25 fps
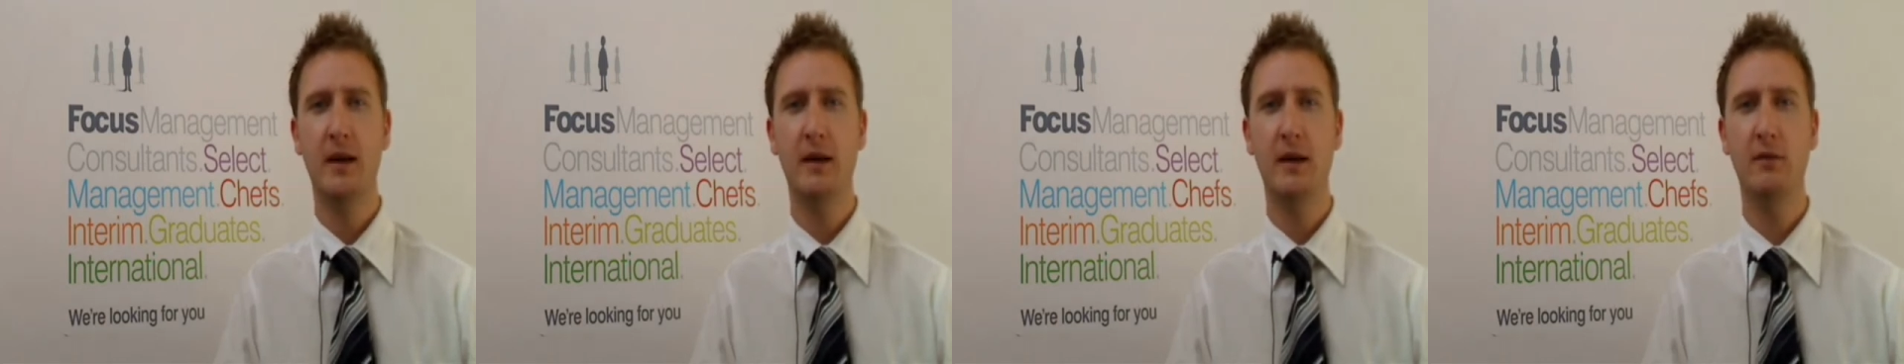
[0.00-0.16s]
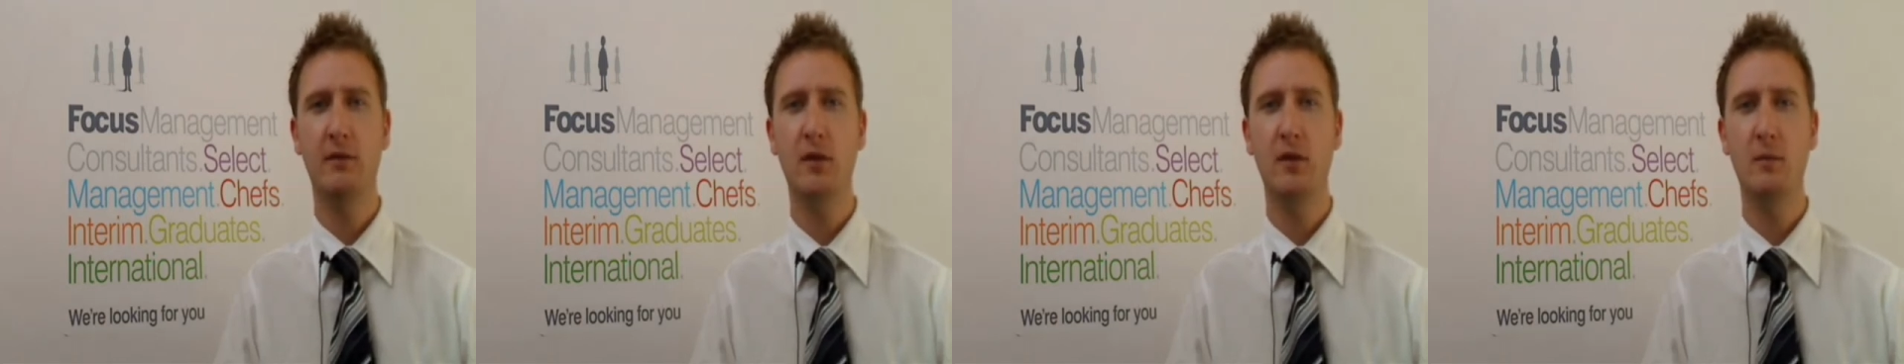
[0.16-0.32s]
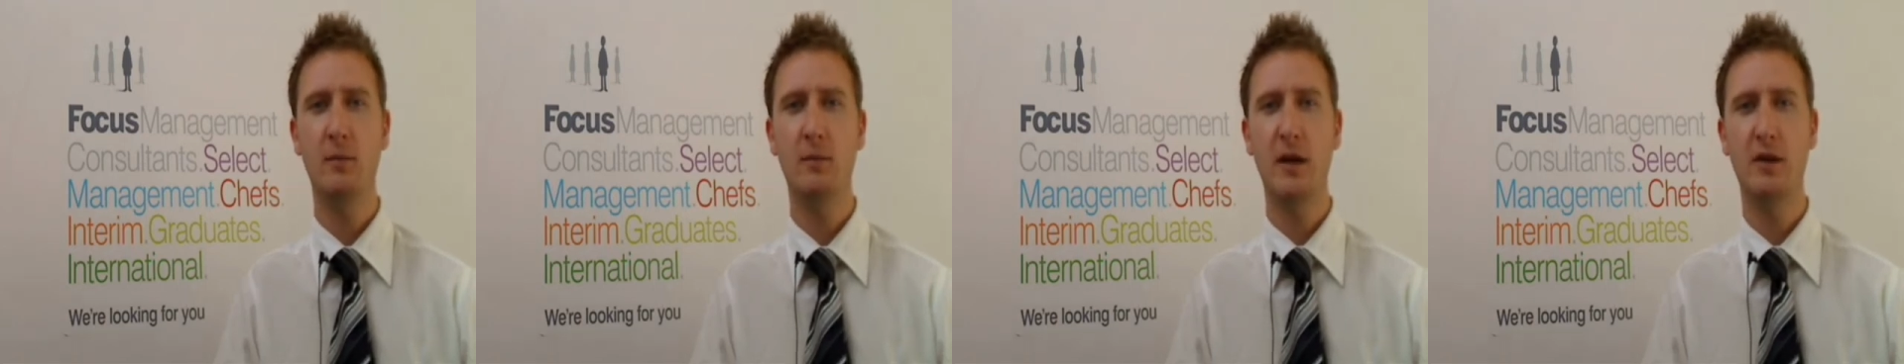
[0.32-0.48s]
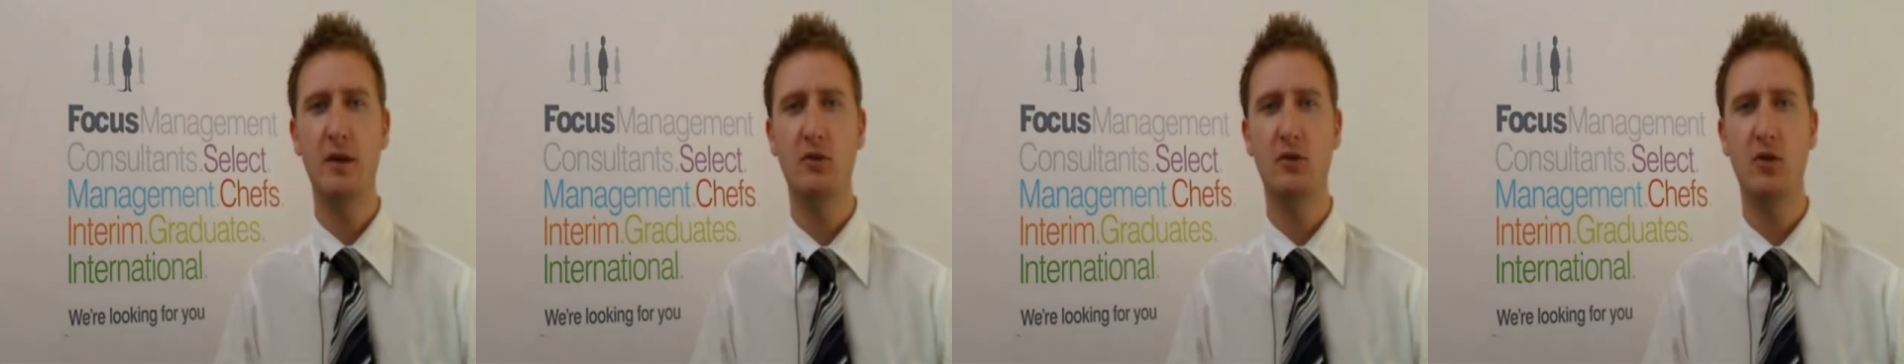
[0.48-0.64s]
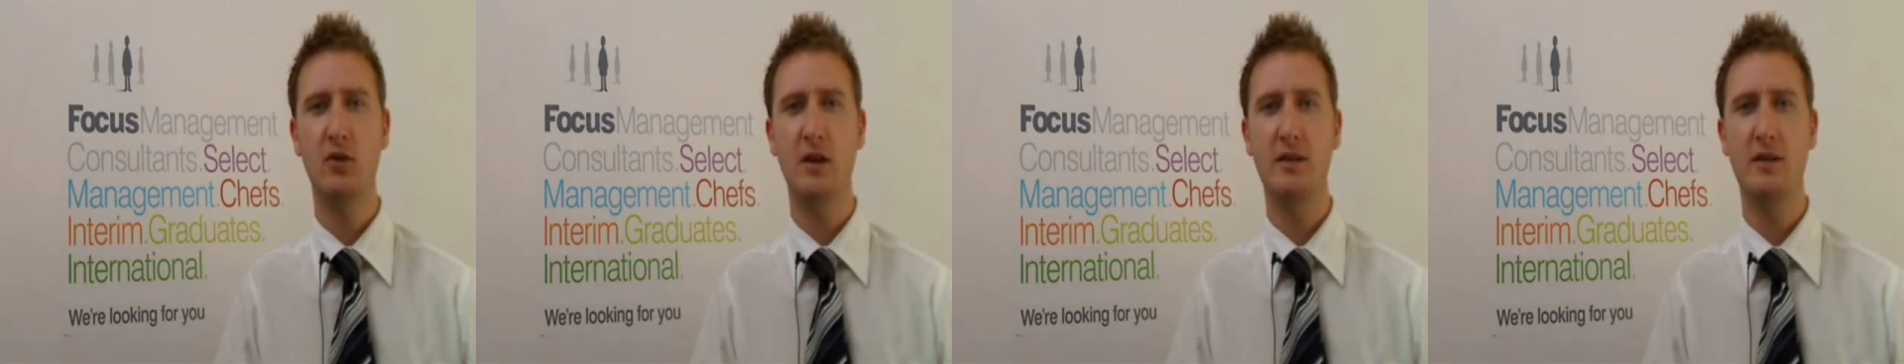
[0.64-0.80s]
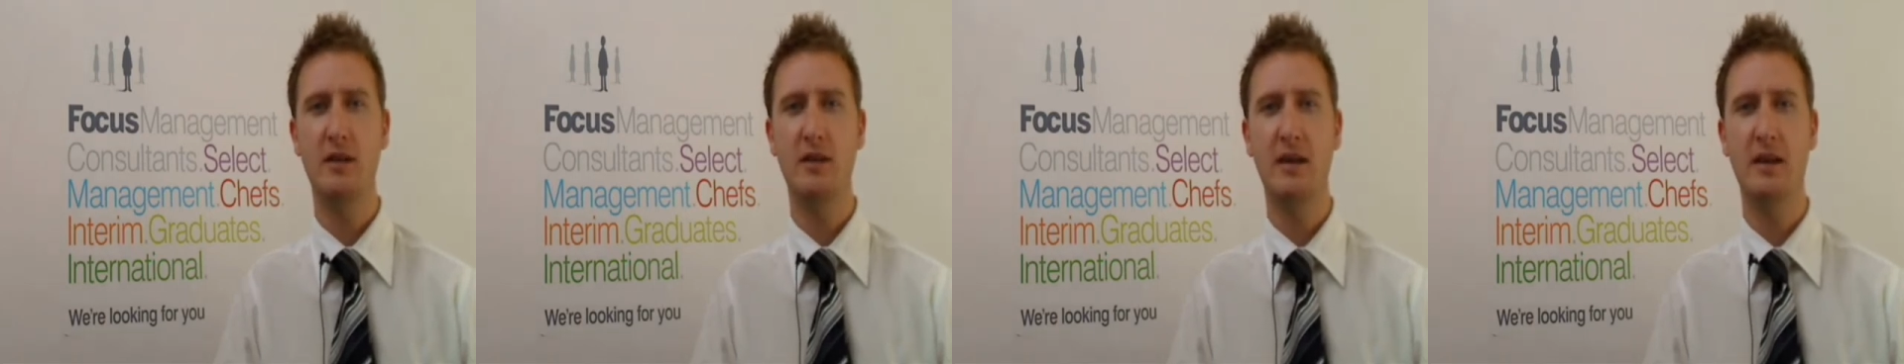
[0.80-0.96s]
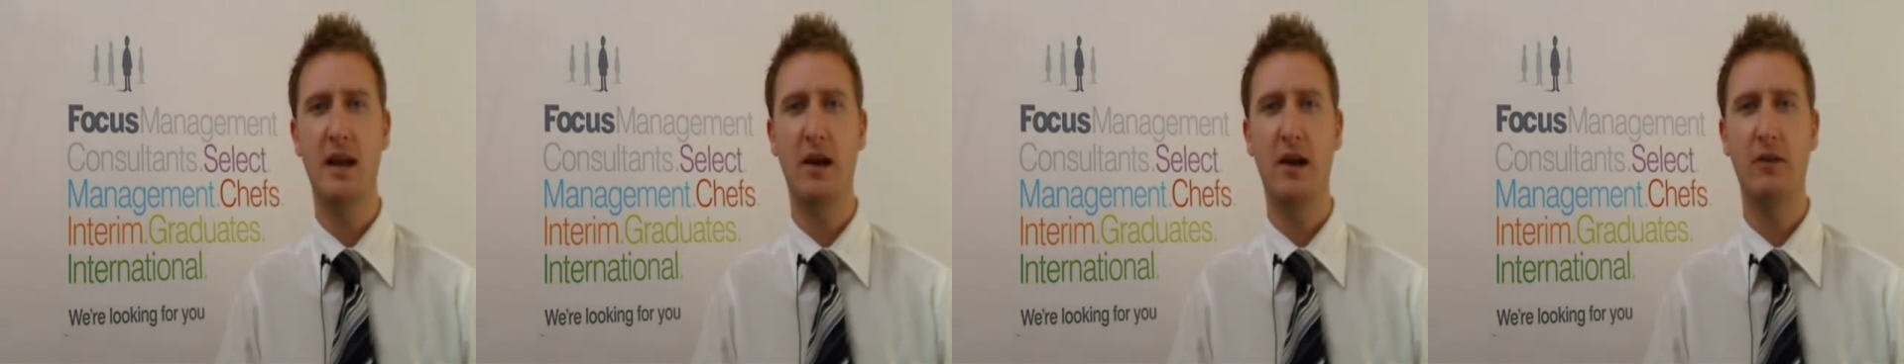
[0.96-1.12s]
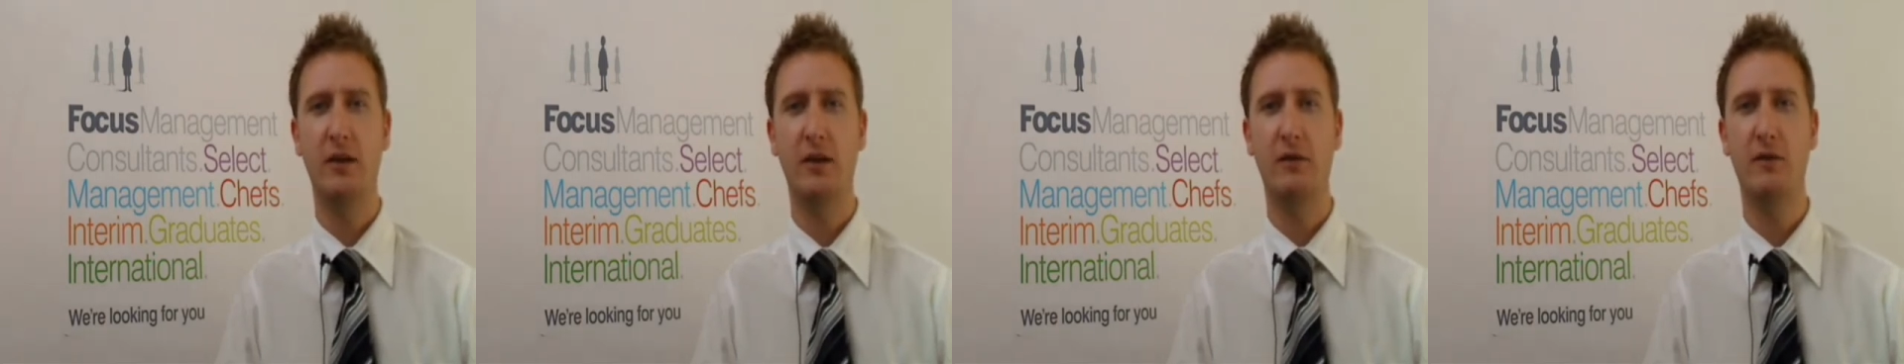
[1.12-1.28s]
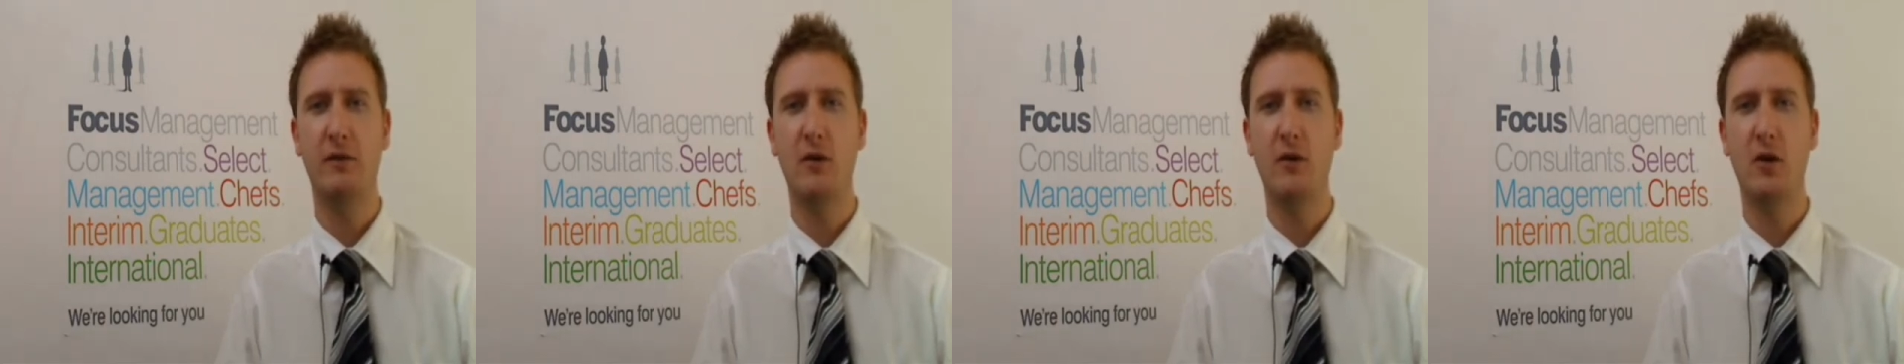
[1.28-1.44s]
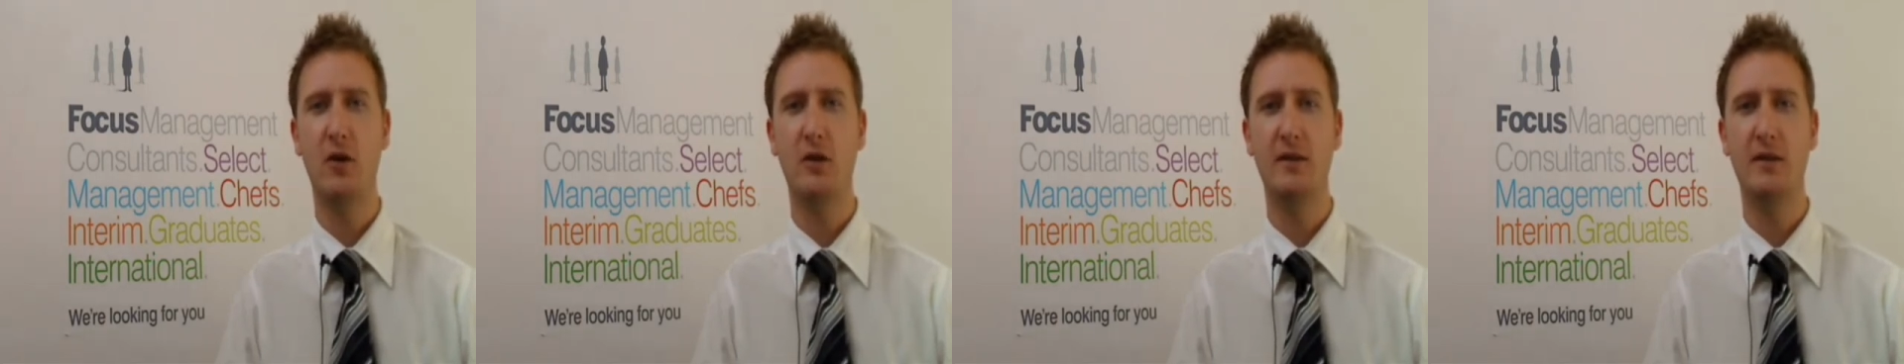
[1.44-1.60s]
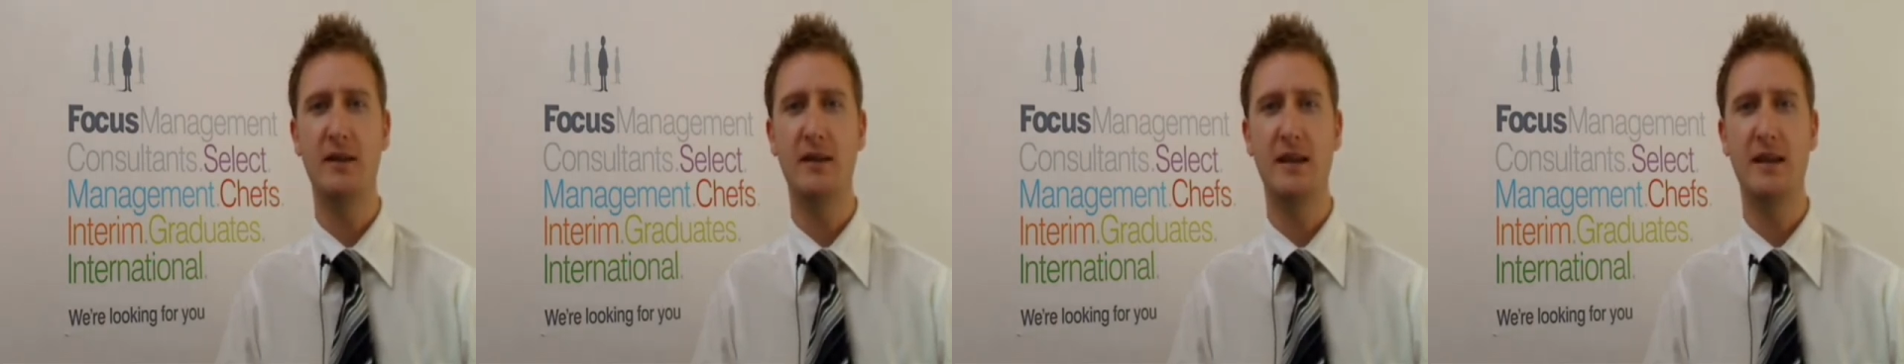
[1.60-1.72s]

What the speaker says: If you'd be interested in hearing further